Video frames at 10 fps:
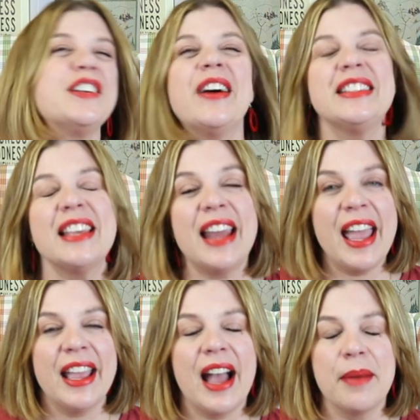so I said,
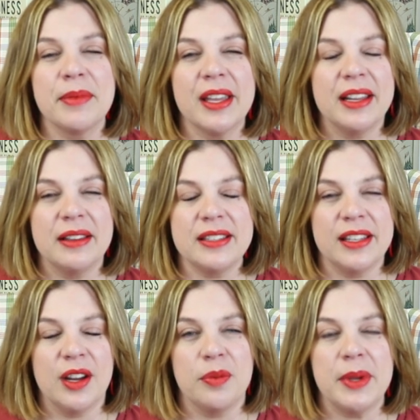hey, I'm gonna,
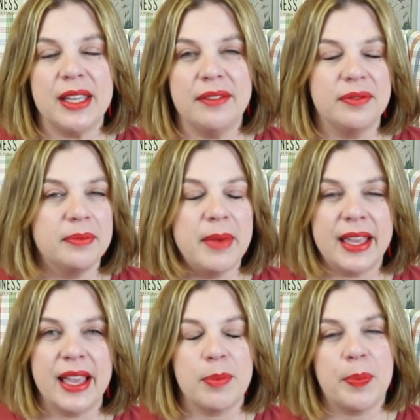you know, be
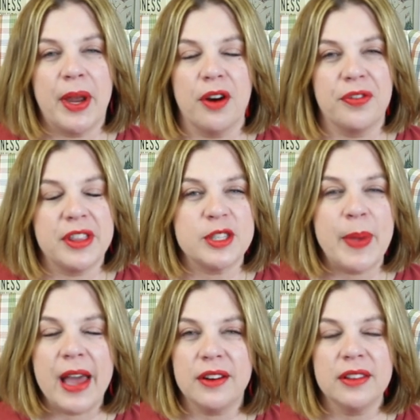making up a pair for this
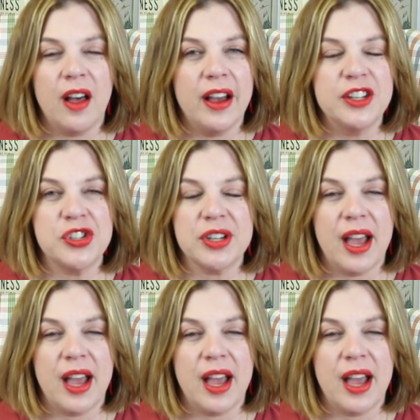pattern launch.